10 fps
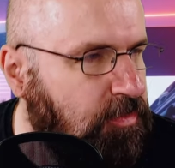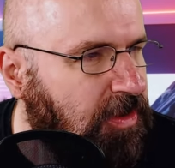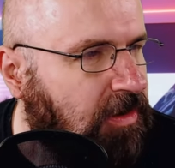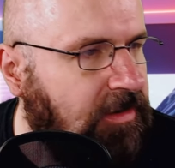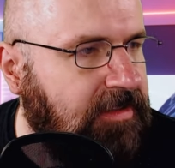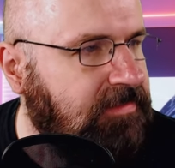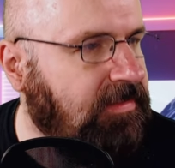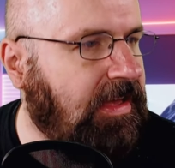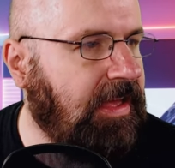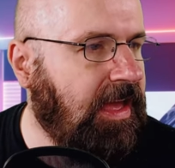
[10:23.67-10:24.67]
To be
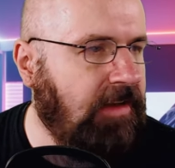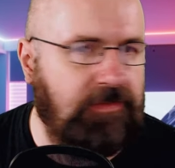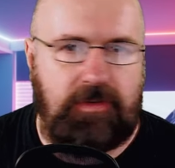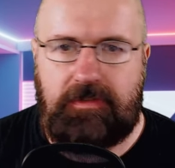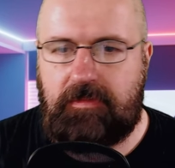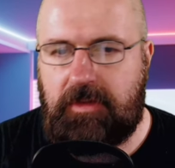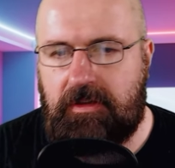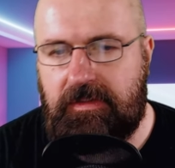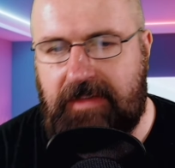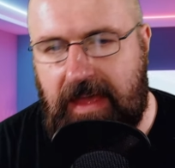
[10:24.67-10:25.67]
honest, I have to also be
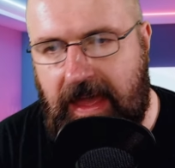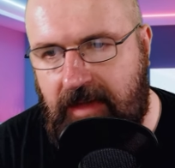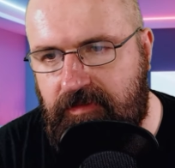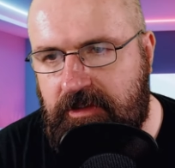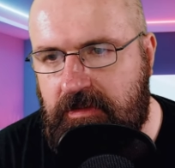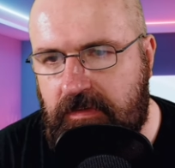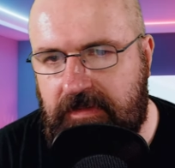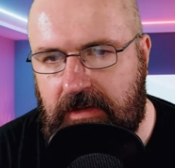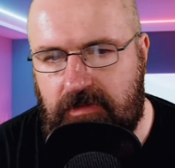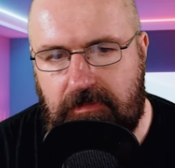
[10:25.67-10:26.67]
honest, I haven't
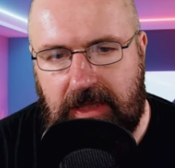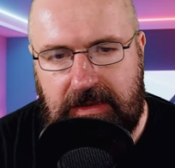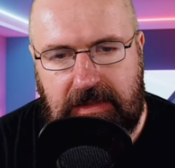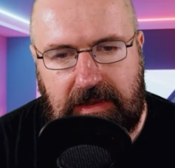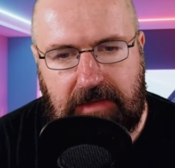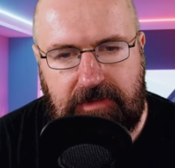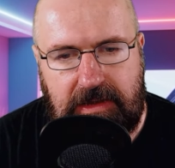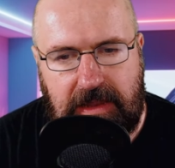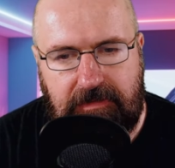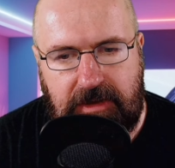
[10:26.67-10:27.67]
used Automatic eleven
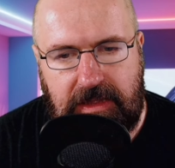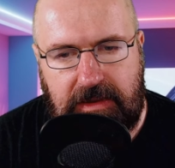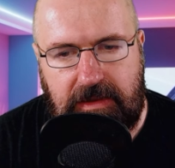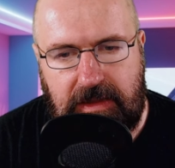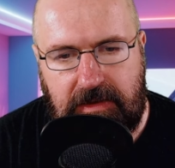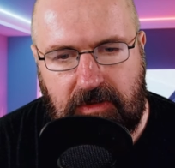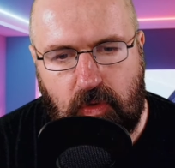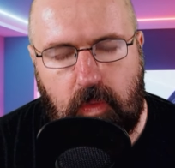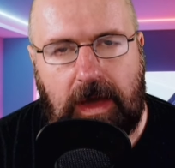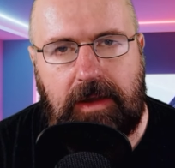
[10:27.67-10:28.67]
eleven in, in
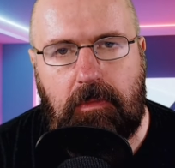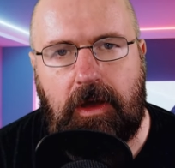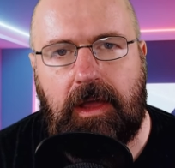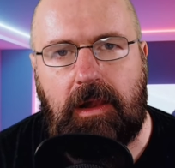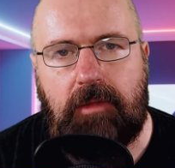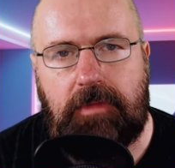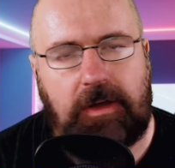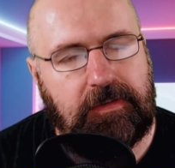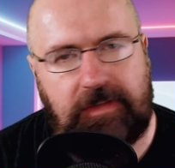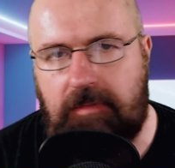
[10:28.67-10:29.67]
quite a while
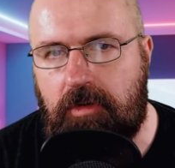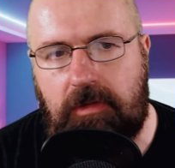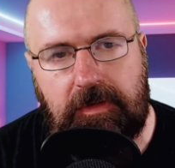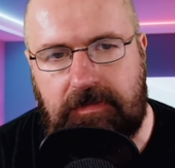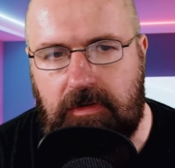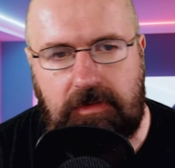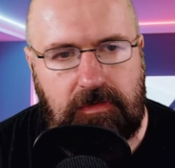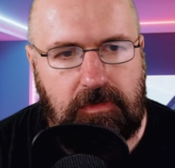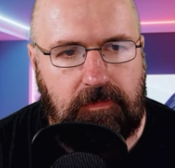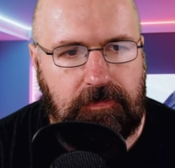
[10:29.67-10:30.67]
because I'm always going
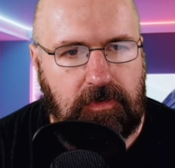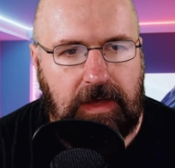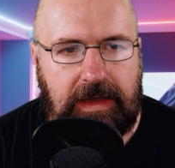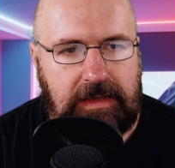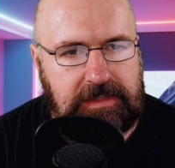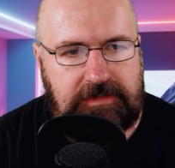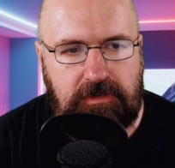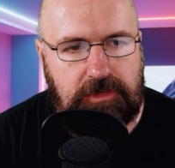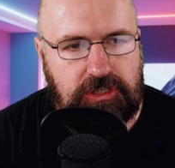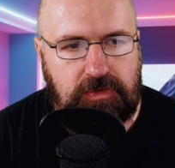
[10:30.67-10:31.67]
to ComfyUI. It's
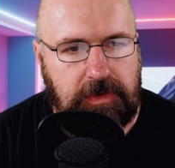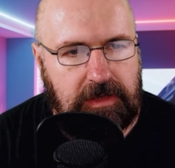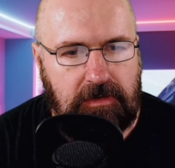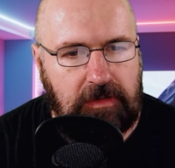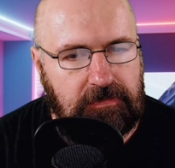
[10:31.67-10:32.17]
so much quicker.